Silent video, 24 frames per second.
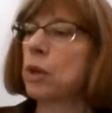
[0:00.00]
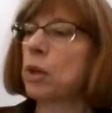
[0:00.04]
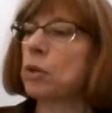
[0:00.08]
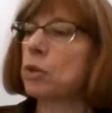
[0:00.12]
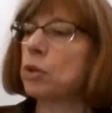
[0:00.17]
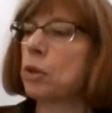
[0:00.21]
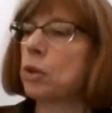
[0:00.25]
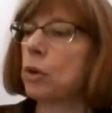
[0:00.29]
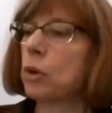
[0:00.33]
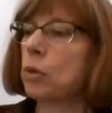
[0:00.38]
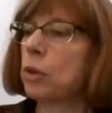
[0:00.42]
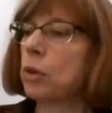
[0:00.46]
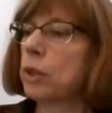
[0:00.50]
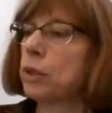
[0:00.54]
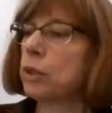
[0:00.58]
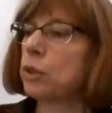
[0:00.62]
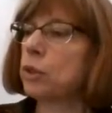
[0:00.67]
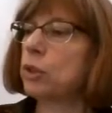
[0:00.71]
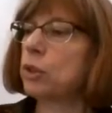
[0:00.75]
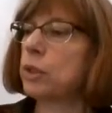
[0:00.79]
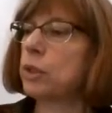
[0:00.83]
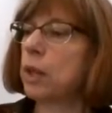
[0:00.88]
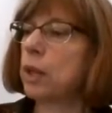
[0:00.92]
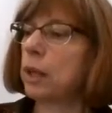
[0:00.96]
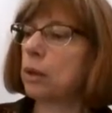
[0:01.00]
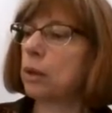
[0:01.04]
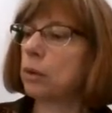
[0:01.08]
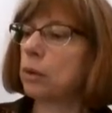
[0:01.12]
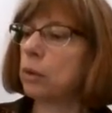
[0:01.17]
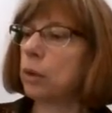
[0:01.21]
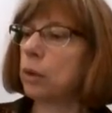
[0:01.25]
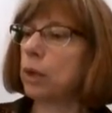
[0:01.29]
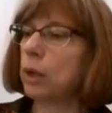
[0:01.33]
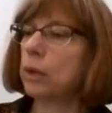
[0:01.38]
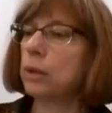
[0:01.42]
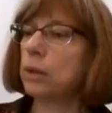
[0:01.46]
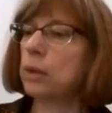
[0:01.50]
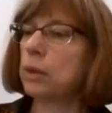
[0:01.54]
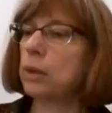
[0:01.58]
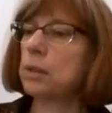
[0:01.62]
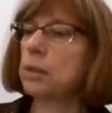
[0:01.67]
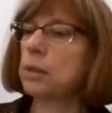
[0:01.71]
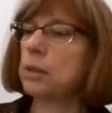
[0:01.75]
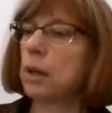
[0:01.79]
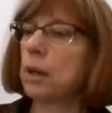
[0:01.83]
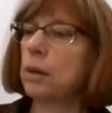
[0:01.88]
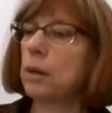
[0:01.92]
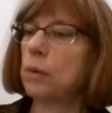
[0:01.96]
So let's just take a look at
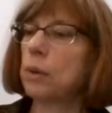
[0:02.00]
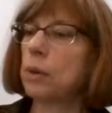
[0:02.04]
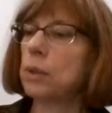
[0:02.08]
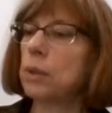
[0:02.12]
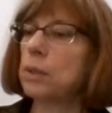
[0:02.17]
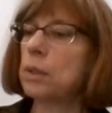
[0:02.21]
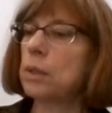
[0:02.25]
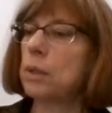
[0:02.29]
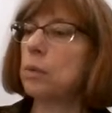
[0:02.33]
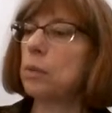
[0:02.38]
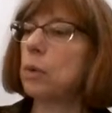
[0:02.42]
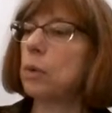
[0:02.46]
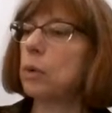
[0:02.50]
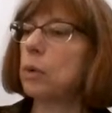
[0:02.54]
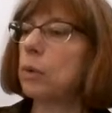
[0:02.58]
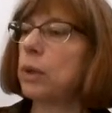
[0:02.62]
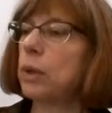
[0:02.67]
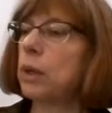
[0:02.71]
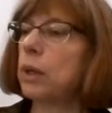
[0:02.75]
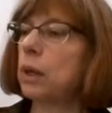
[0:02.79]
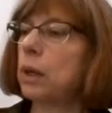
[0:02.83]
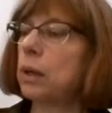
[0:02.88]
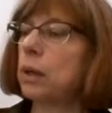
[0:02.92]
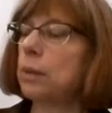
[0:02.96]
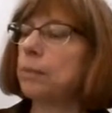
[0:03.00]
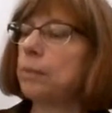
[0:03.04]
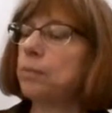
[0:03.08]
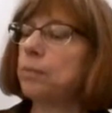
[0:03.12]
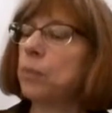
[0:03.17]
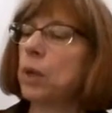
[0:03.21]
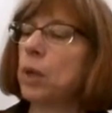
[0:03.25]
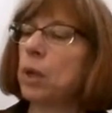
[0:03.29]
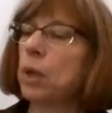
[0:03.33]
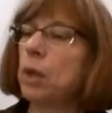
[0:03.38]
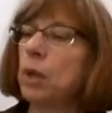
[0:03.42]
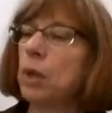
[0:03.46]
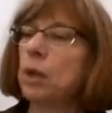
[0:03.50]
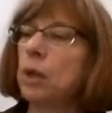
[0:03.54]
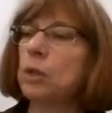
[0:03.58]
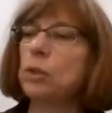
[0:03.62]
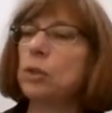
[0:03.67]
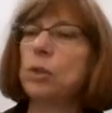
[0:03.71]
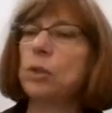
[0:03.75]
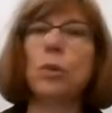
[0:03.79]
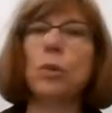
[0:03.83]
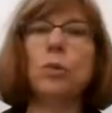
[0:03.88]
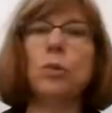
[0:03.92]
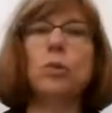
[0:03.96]
this now and see what we get.
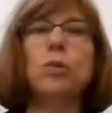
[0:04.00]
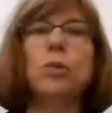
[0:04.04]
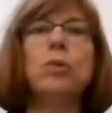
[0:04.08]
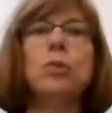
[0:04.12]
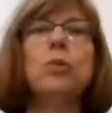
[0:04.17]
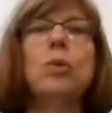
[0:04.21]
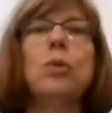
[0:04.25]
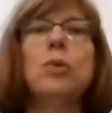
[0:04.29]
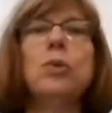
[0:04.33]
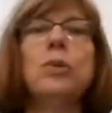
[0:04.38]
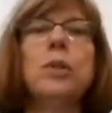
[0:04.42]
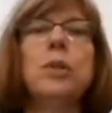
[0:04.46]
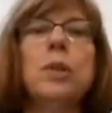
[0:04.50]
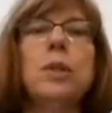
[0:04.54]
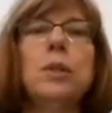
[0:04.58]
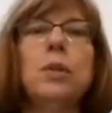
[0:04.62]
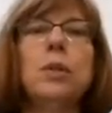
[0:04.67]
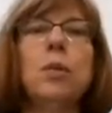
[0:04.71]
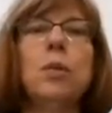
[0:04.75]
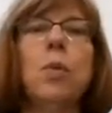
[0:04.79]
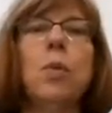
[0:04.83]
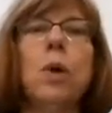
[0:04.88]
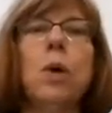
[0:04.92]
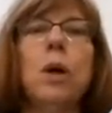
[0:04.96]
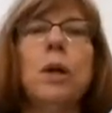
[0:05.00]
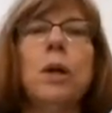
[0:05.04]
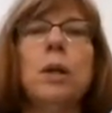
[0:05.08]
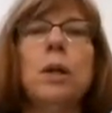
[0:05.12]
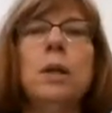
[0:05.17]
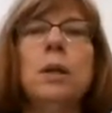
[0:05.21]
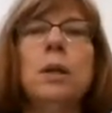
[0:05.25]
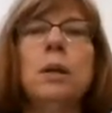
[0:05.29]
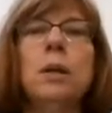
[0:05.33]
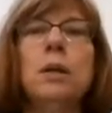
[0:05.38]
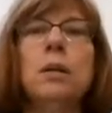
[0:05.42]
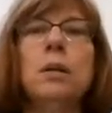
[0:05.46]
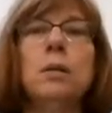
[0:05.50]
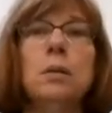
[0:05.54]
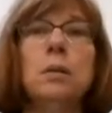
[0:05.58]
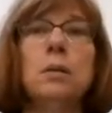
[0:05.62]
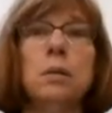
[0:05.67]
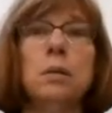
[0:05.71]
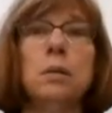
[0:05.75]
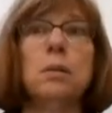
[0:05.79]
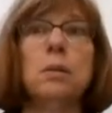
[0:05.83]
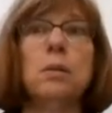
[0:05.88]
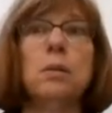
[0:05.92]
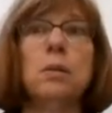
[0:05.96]
So 2 goes into 1
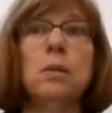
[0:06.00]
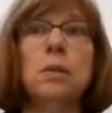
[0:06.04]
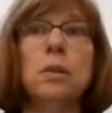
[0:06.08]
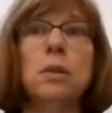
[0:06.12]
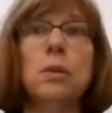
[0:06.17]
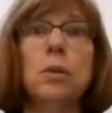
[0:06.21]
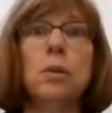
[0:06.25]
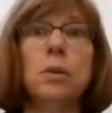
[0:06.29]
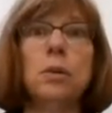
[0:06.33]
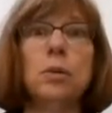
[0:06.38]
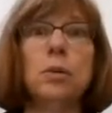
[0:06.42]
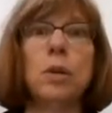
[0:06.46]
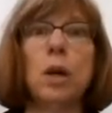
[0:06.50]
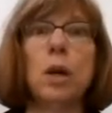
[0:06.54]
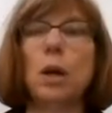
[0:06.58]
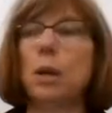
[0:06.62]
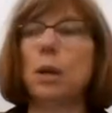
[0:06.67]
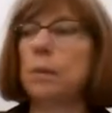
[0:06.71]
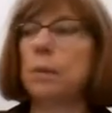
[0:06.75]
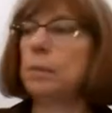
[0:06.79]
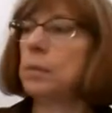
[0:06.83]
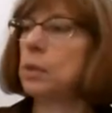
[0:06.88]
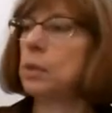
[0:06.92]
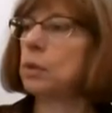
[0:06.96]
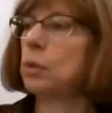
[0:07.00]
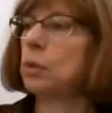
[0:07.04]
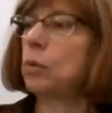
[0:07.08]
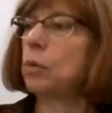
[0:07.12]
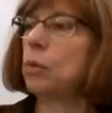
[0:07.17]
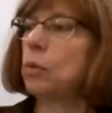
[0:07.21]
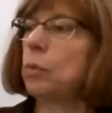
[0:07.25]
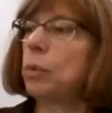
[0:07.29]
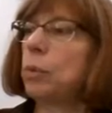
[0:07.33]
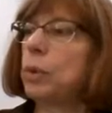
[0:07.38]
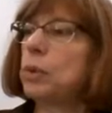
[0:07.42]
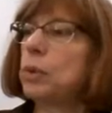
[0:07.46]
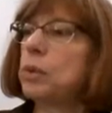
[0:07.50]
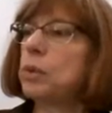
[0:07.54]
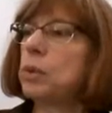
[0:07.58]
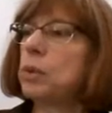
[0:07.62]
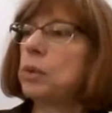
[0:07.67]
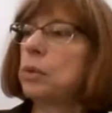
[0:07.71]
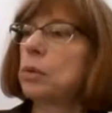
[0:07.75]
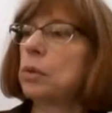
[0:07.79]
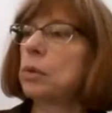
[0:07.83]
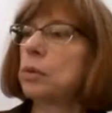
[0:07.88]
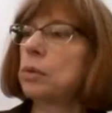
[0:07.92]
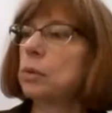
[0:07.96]
0 times, so we'll put a
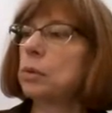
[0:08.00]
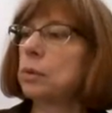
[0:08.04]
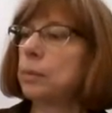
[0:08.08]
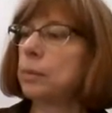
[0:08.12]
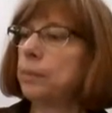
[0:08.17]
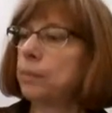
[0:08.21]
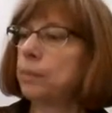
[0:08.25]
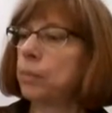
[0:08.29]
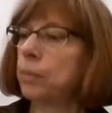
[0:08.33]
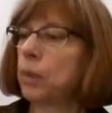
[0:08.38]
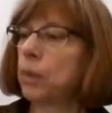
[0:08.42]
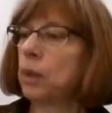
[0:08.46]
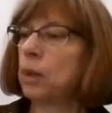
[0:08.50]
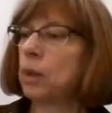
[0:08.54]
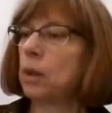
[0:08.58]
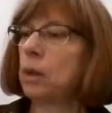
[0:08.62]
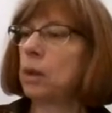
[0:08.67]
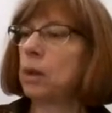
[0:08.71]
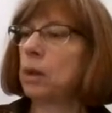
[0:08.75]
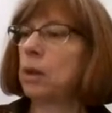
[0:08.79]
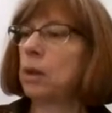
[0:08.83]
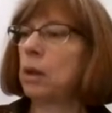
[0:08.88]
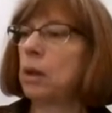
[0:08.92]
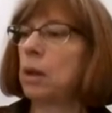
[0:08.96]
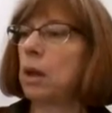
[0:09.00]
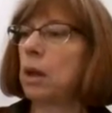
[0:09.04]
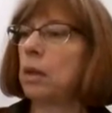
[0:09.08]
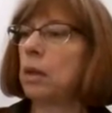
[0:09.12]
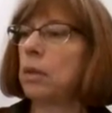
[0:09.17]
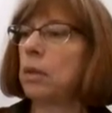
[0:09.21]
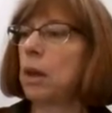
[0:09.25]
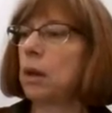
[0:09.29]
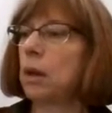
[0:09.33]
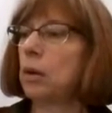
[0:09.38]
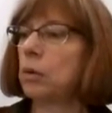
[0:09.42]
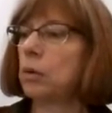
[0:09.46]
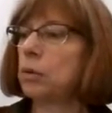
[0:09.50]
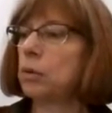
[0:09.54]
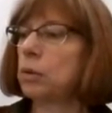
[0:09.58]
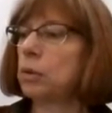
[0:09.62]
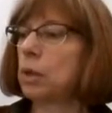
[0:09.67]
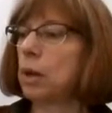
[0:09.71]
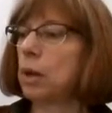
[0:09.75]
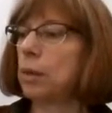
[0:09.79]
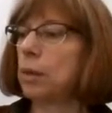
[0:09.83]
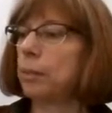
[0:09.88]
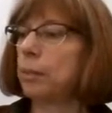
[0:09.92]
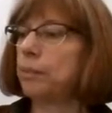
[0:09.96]
0, and that goes
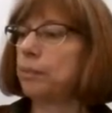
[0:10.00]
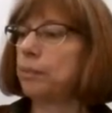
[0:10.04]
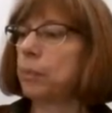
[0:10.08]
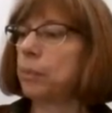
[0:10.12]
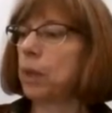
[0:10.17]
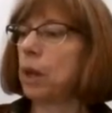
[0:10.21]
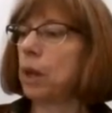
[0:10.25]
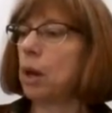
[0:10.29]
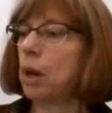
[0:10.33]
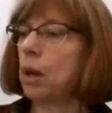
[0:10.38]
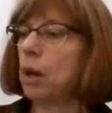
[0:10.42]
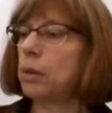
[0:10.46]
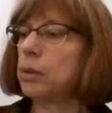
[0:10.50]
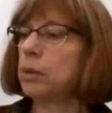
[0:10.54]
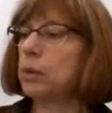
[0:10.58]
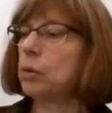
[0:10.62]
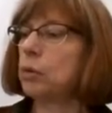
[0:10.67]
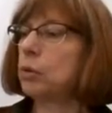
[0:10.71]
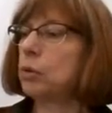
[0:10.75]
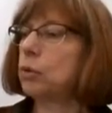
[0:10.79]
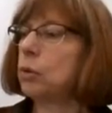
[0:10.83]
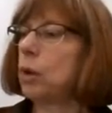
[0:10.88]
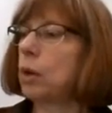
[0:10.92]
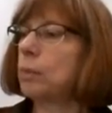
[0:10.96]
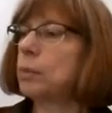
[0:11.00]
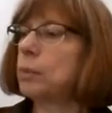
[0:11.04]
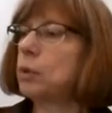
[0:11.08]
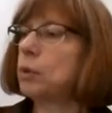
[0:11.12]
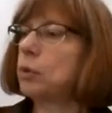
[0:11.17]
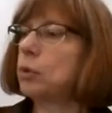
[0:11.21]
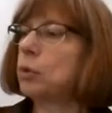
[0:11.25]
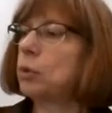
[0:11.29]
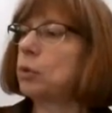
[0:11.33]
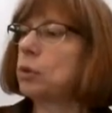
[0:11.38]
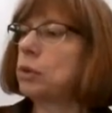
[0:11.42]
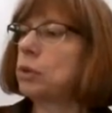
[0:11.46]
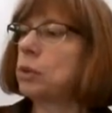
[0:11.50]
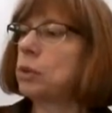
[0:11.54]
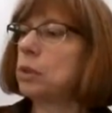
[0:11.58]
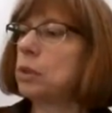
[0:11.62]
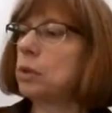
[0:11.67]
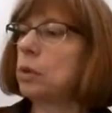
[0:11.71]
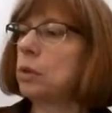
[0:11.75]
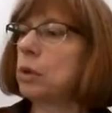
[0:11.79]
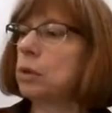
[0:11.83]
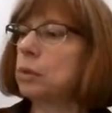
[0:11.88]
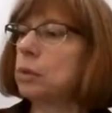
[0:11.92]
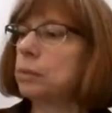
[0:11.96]
up. 0 times 2 is
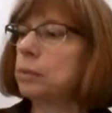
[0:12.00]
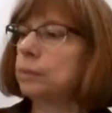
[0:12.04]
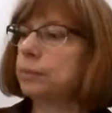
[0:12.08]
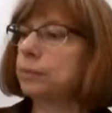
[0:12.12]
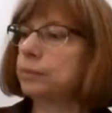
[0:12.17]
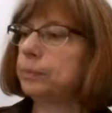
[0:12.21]
0.